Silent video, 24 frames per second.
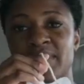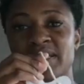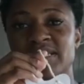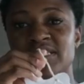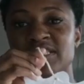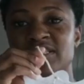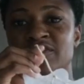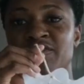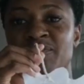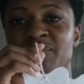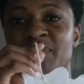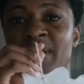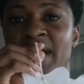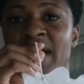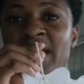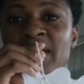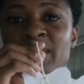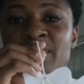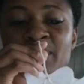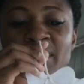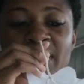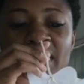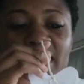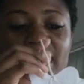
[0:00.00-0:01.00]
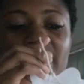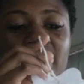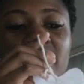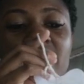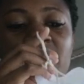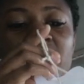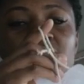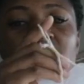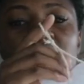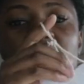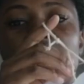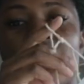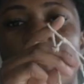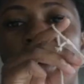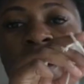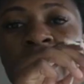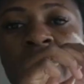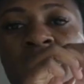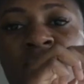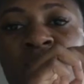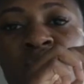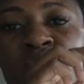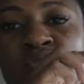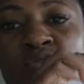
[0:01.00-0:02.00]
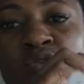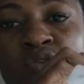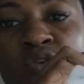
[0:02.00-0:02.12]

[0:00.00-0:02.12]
piece of paper, I have